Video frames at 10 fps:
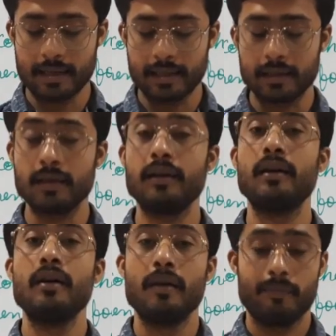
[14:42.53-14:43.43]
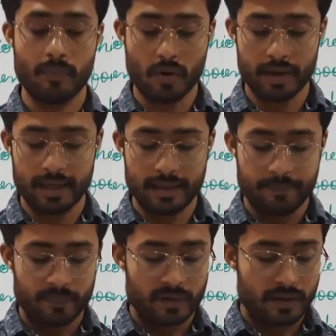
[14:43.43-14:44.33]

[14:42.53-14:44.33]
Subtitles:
in the body.